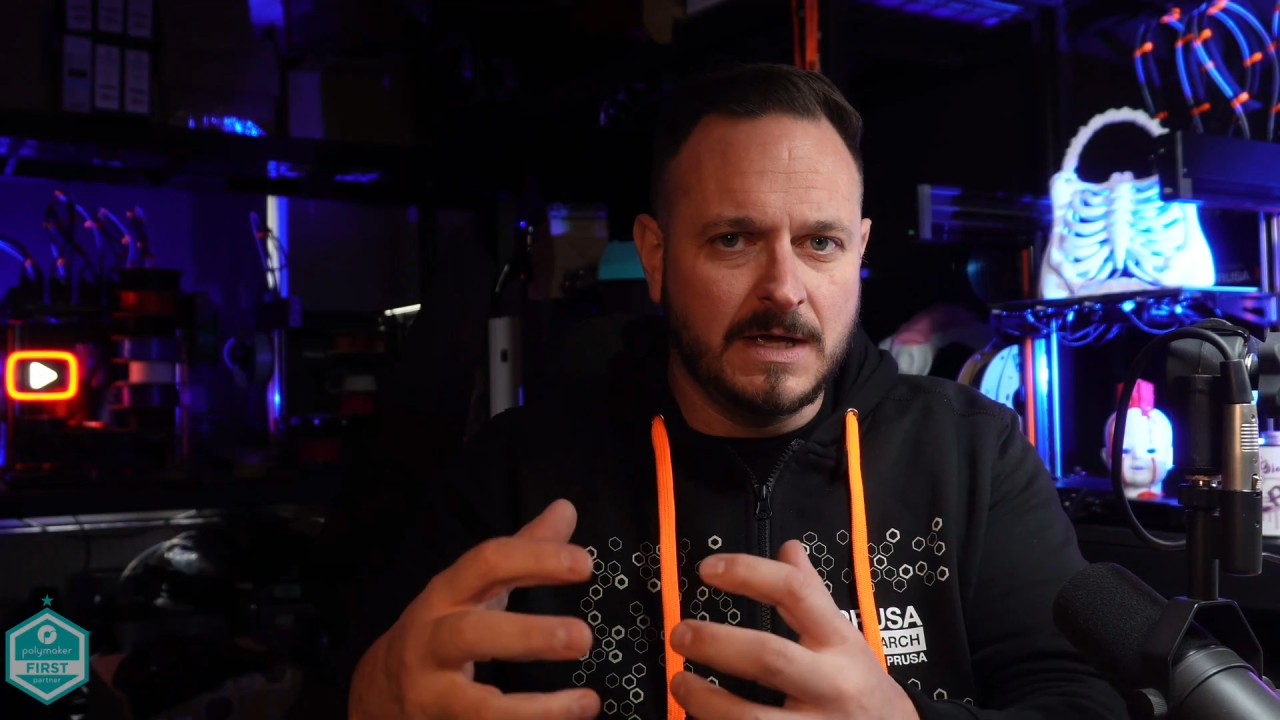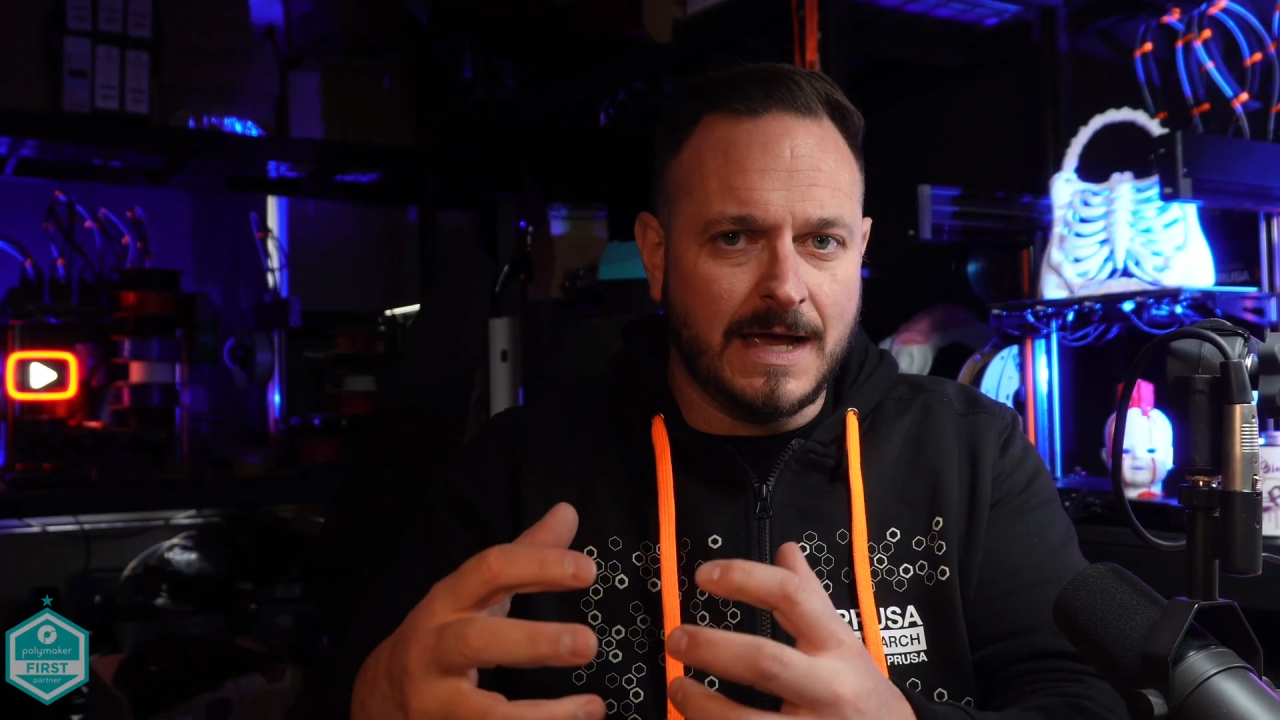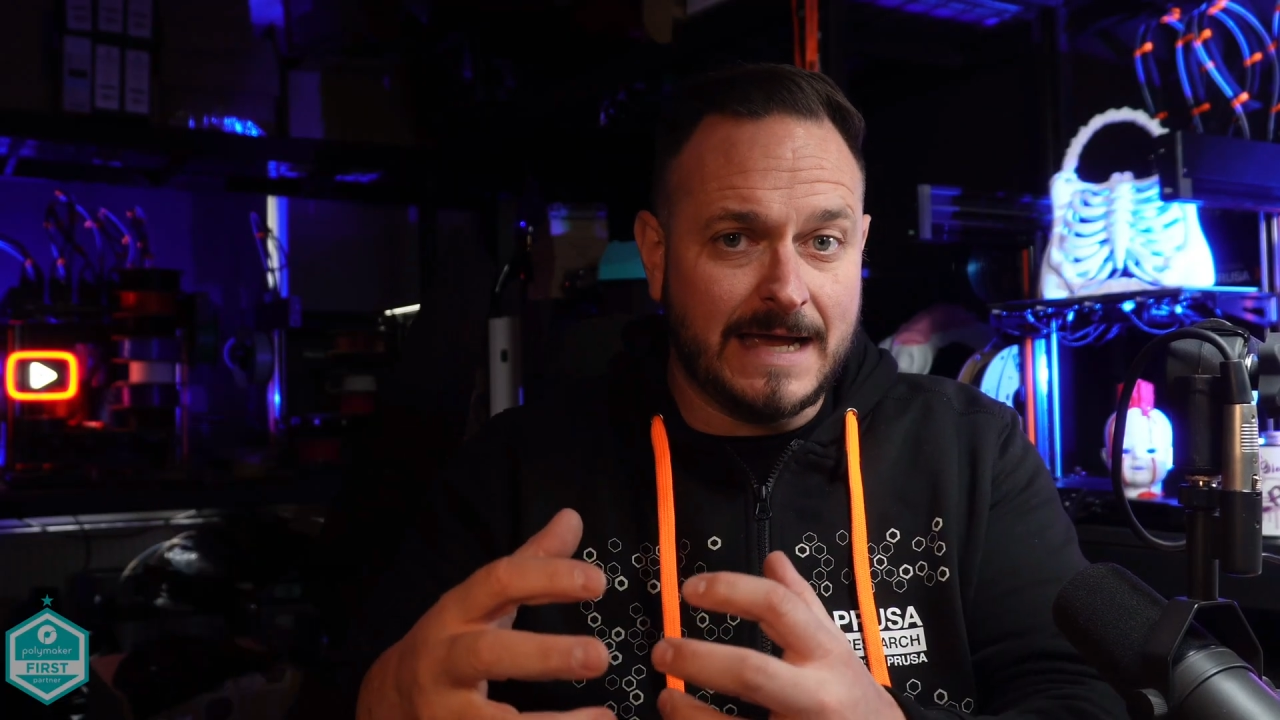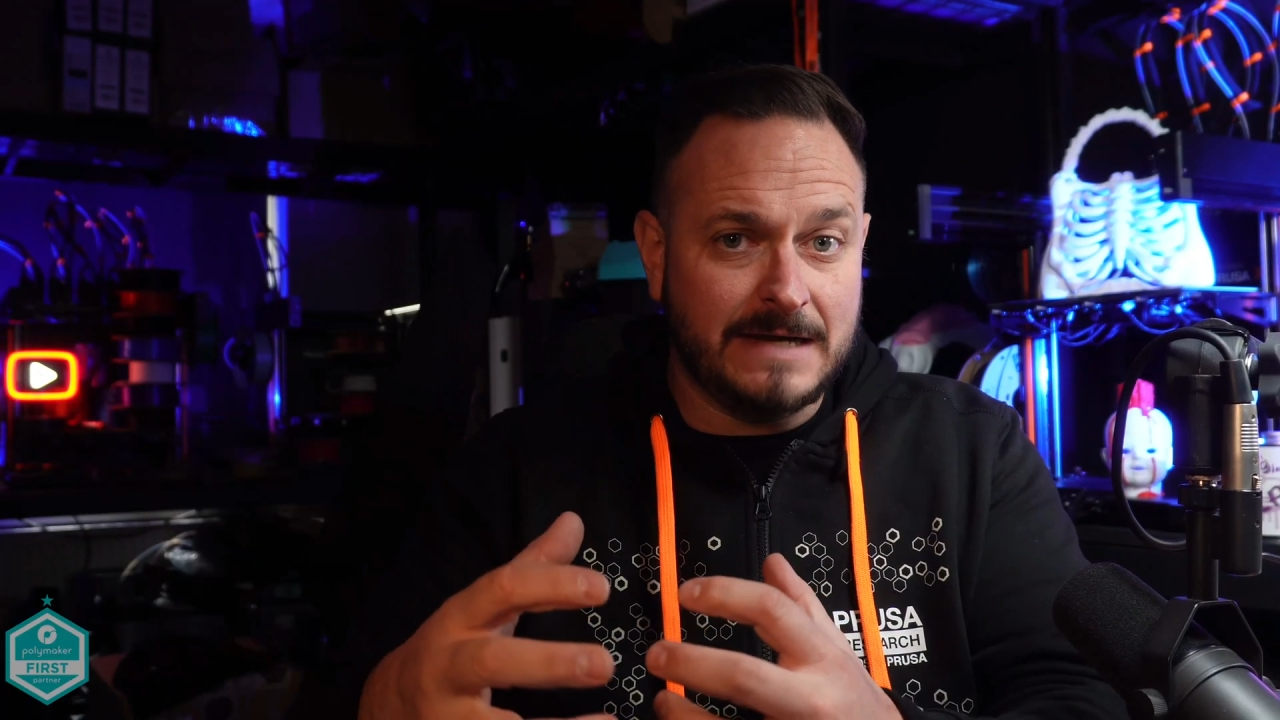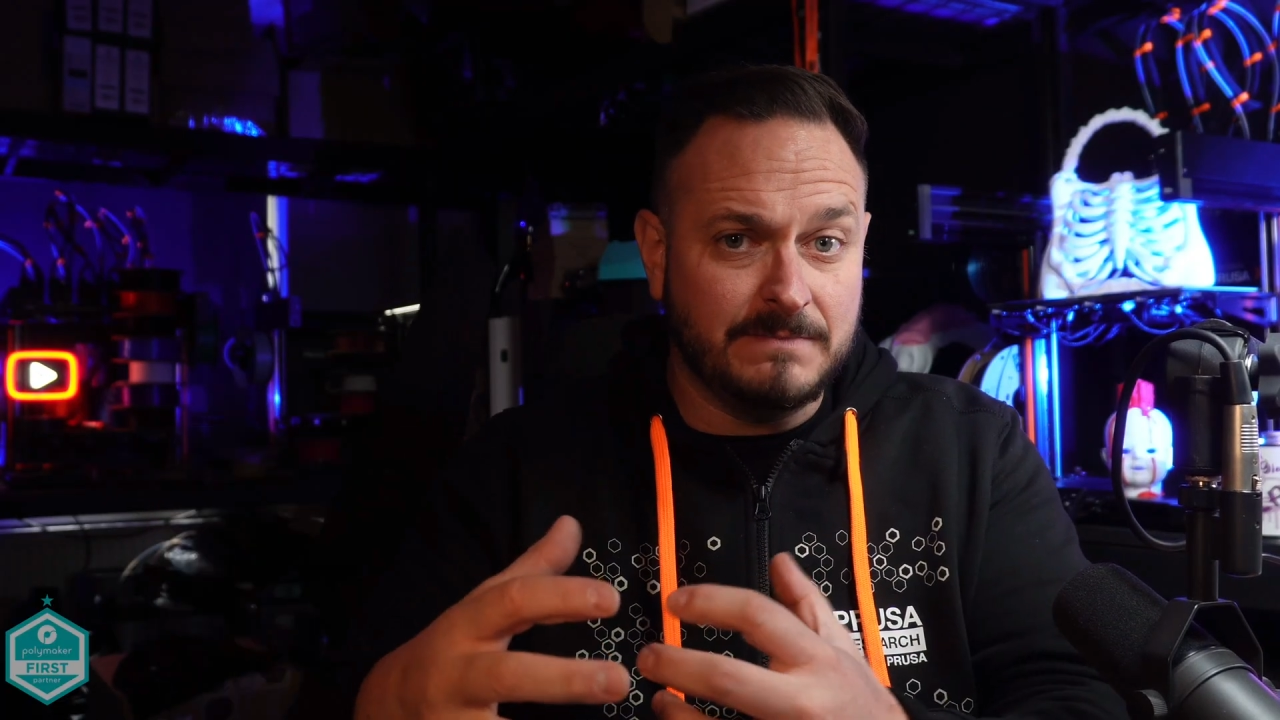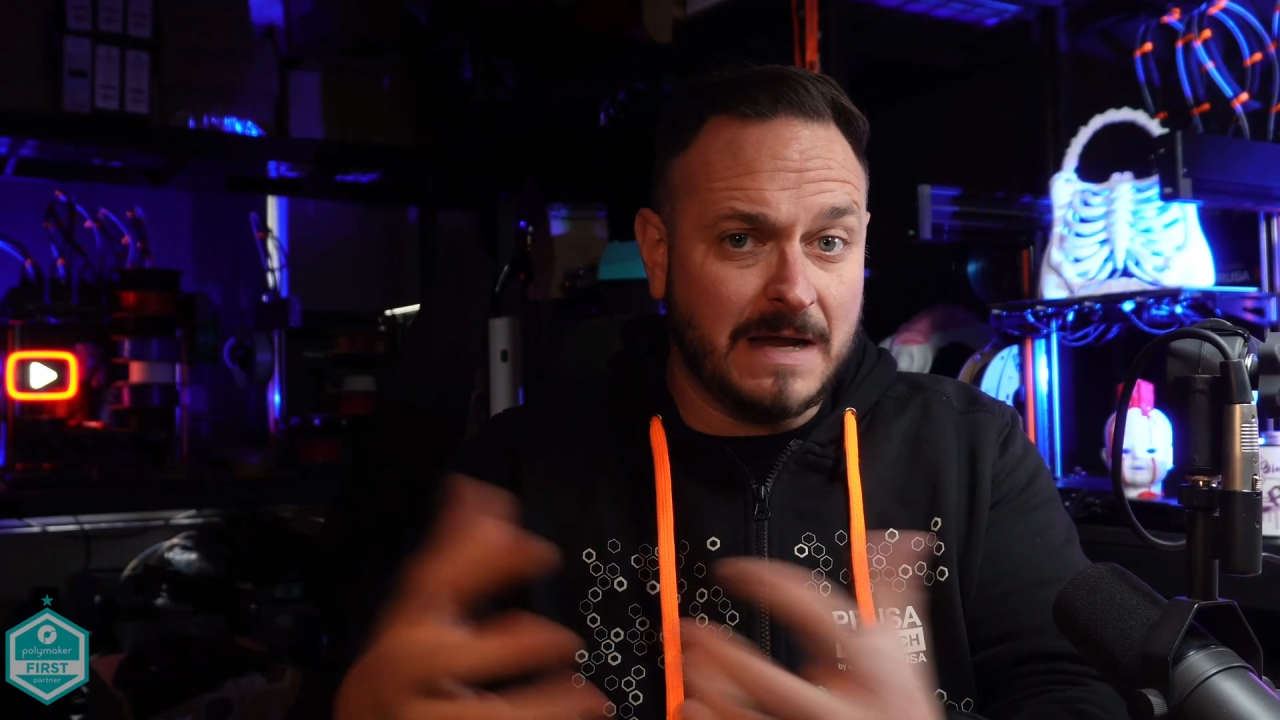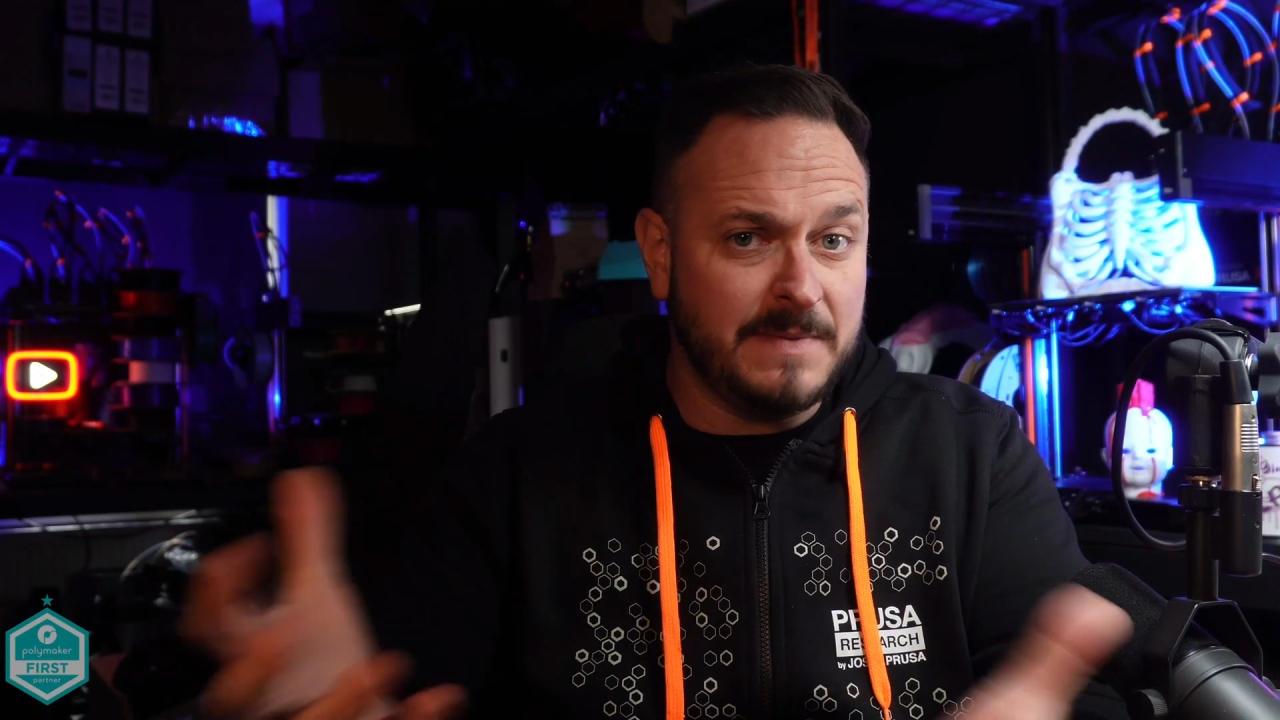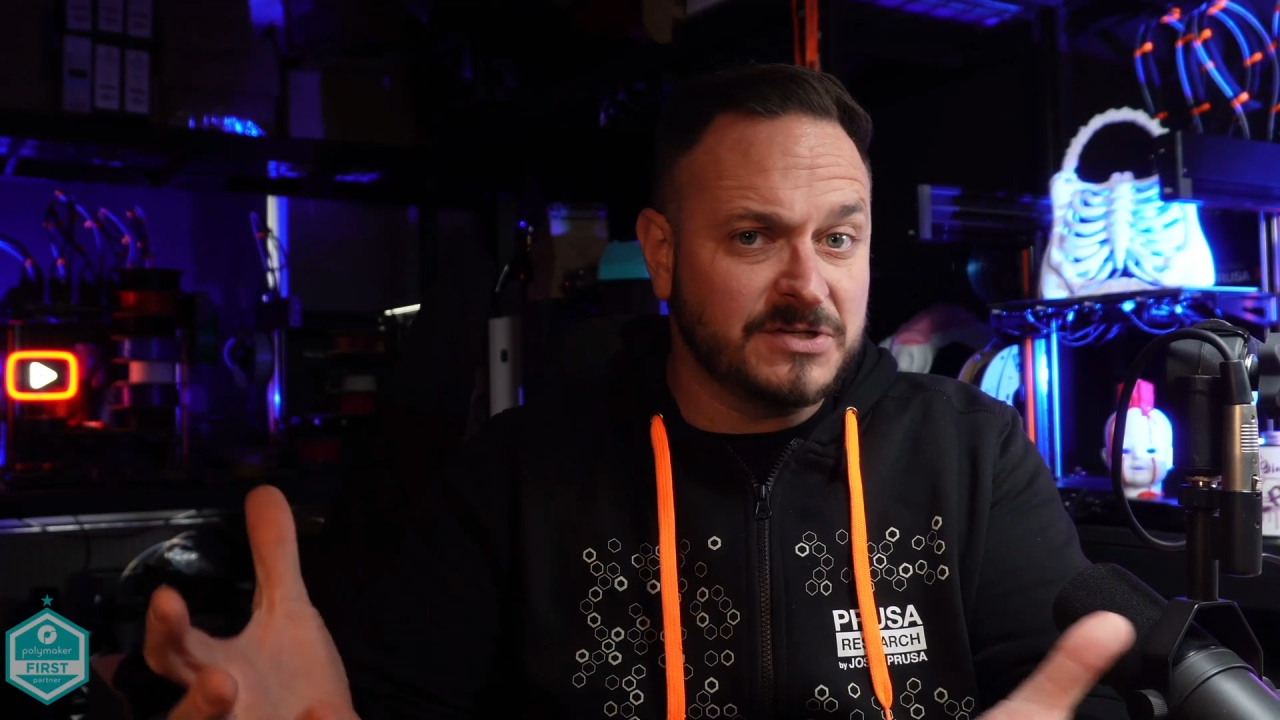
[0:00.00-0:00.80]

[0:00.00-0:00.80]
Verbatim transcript: and maybe it's